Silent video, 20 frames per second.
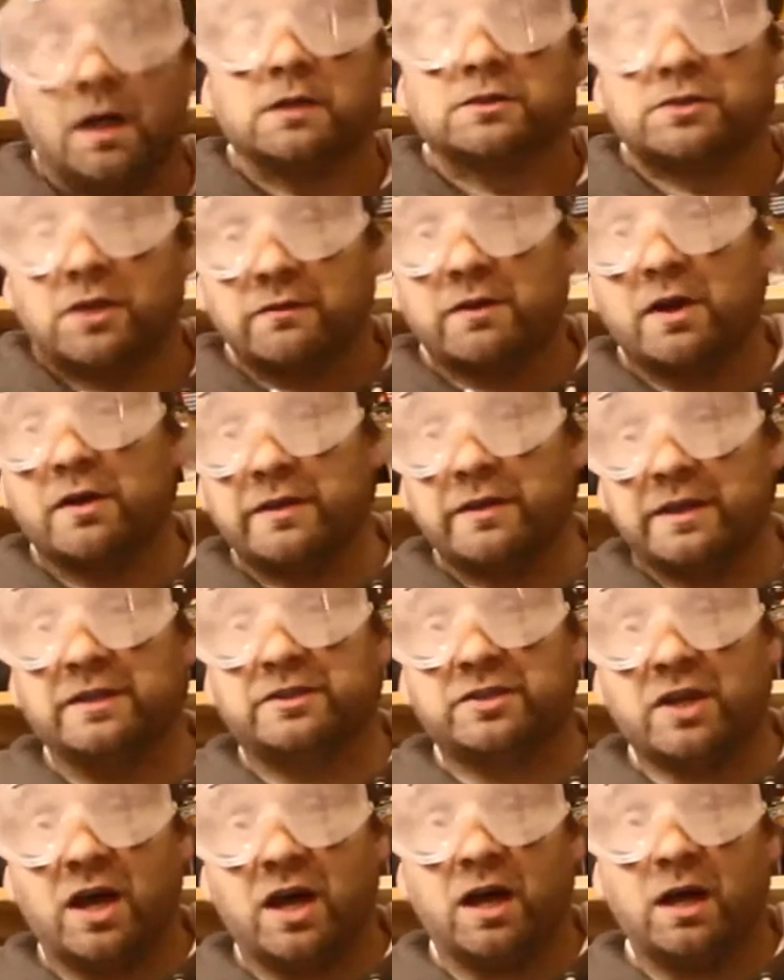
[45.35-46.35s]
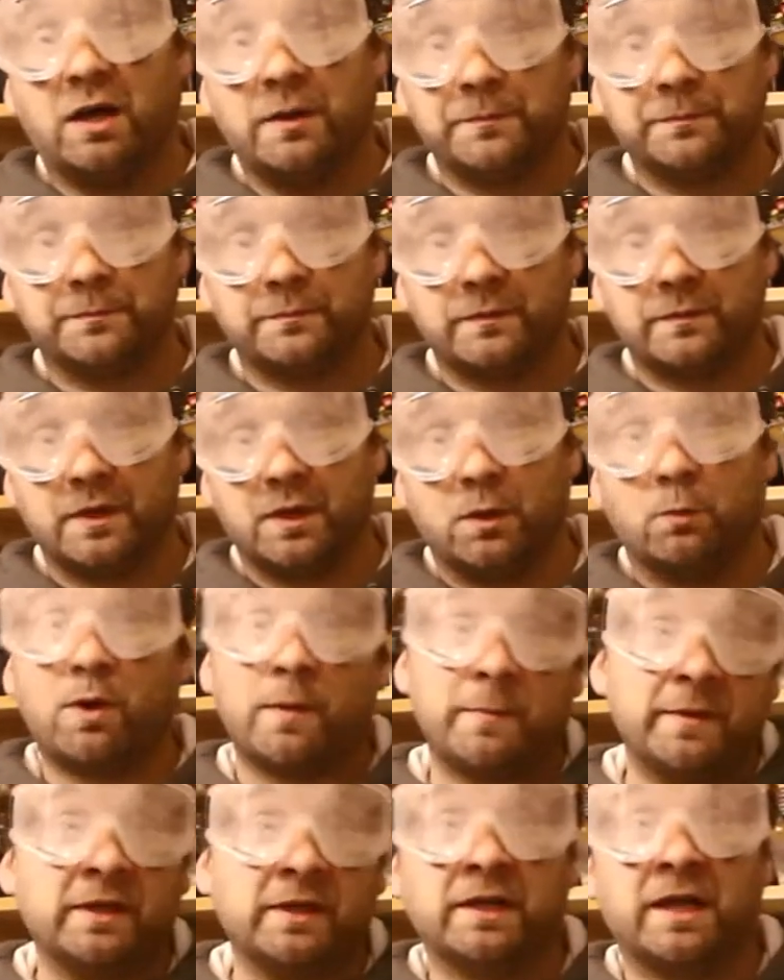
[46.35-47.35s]
So I've got the guitar. Where
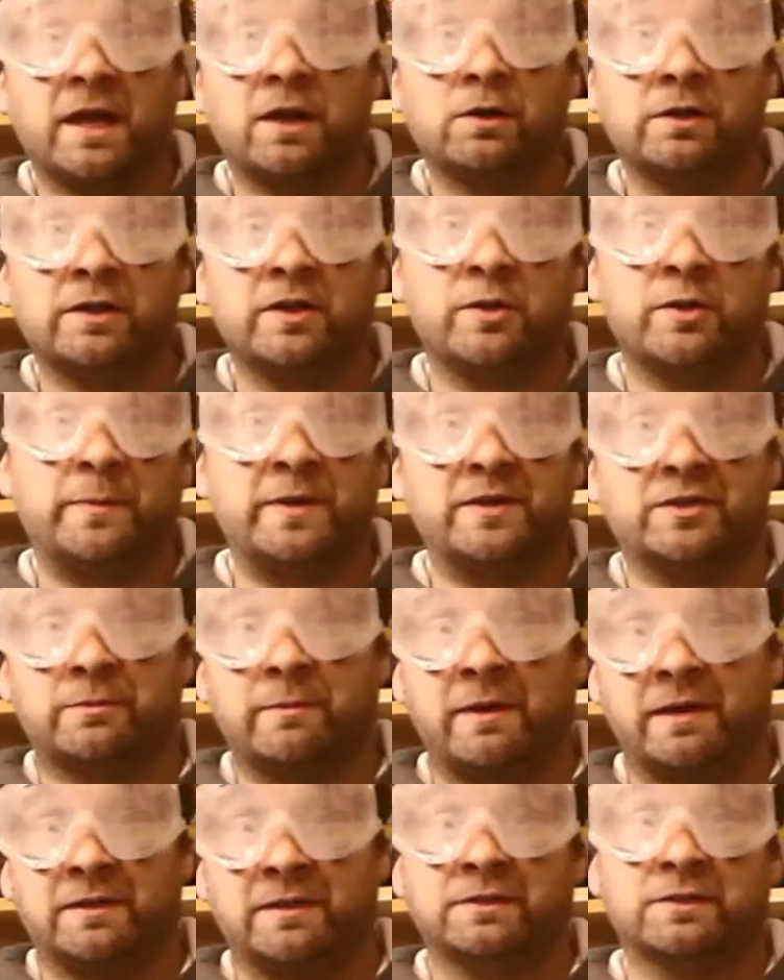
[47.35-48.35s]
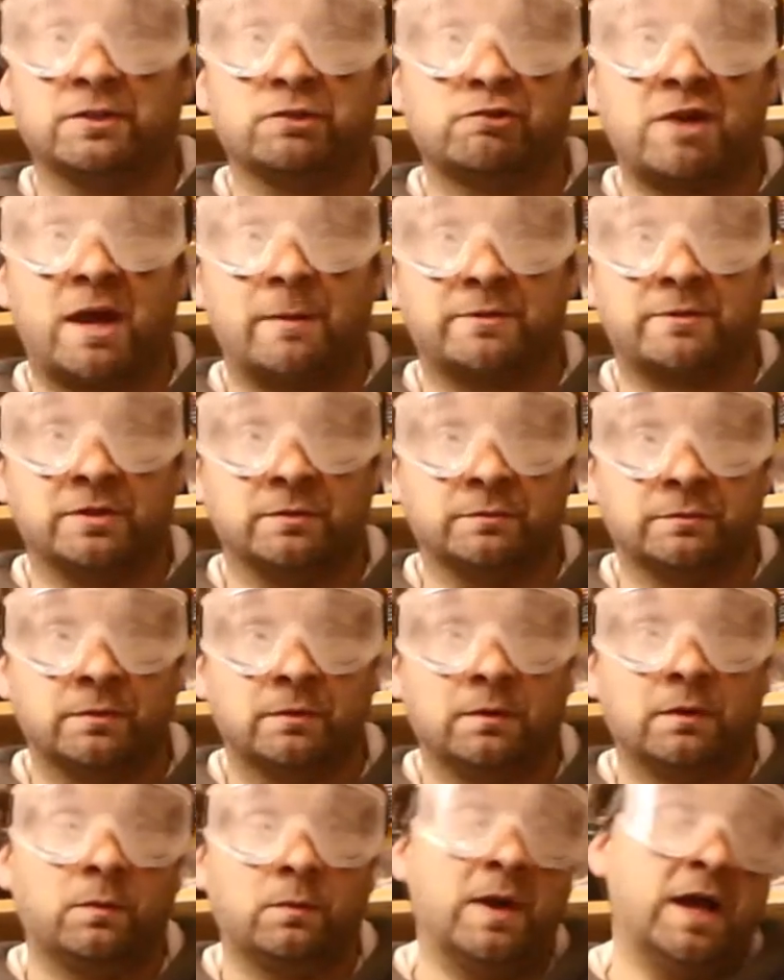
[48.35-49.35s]
am I going to get all the other bits to make this contraption?
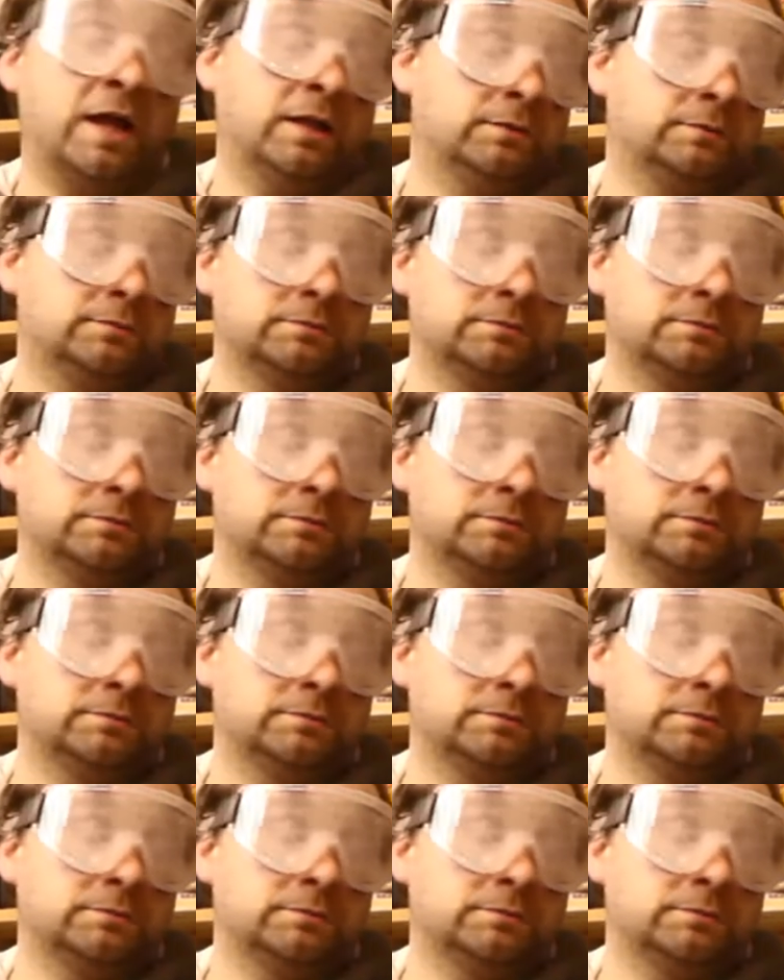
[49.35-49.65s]
Well,